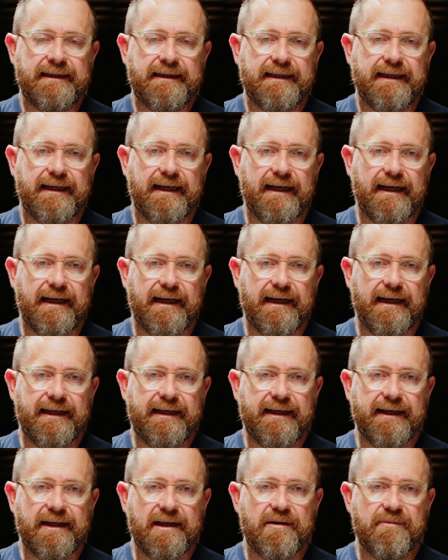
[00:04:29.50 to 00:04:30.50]

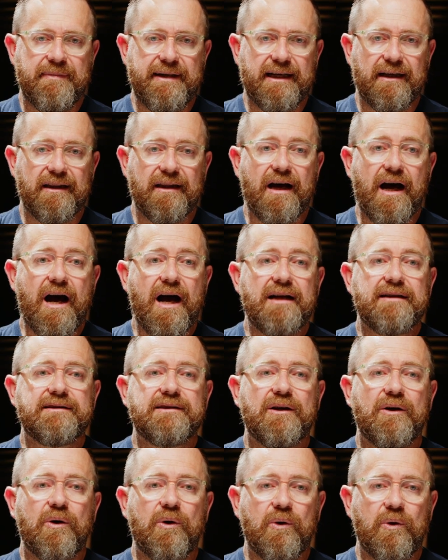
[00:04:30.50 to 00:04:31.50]
And it can be a lot
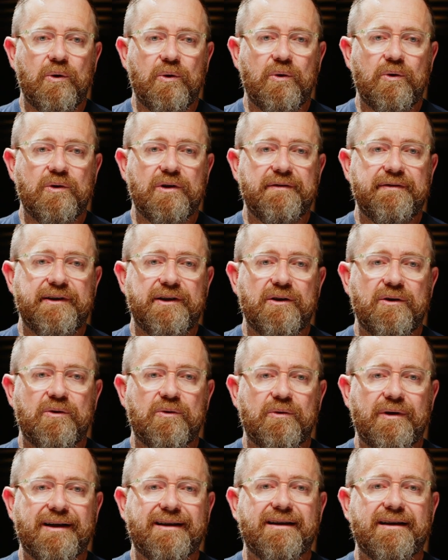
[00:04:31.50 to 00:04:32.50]
to hold if you don't
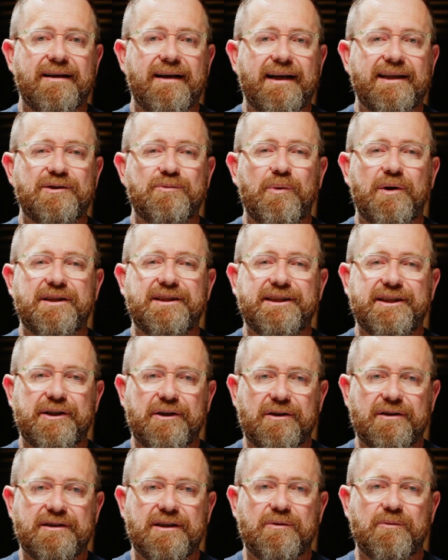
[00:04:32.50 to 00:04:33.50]
recognize what's
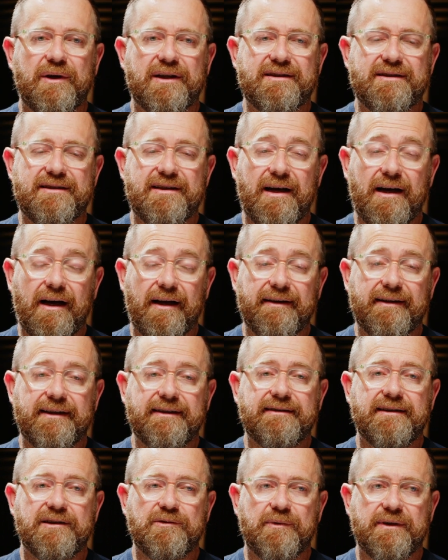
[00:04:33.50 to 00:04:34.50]
yours and what's not.
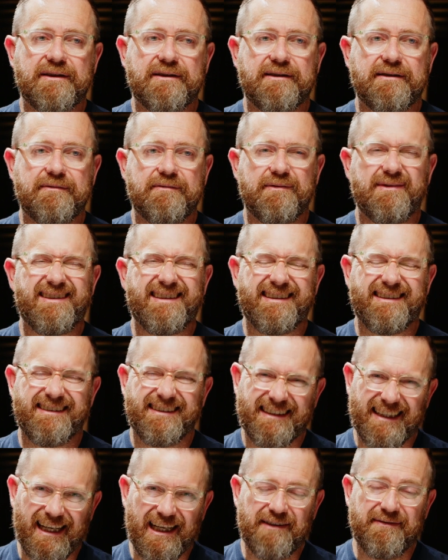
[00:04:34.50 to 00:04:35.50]
This is what's
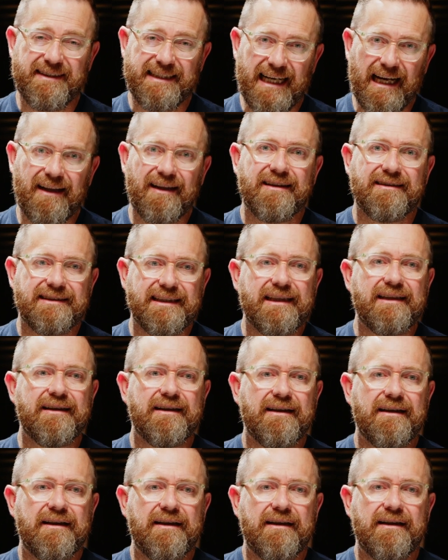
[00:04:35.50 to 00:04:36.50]
kind of
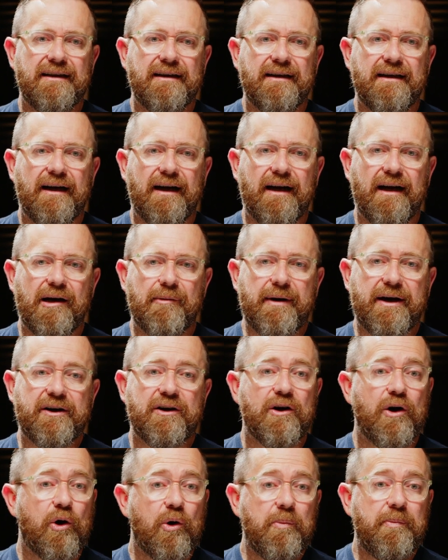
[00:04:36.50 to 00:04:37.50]
challenging about
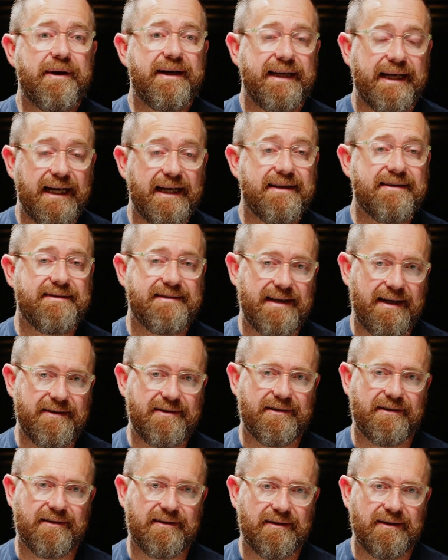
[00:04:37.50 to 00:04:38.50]
an open head
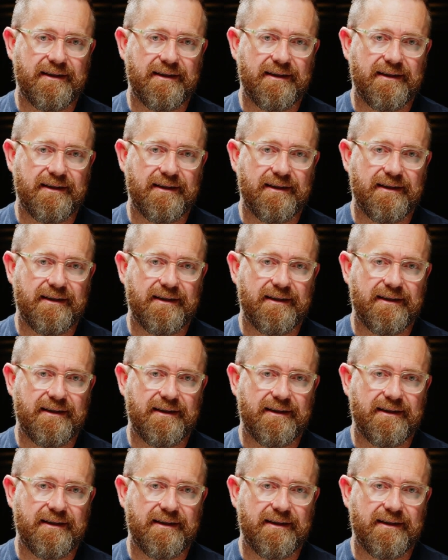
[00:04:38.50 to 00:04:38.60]
center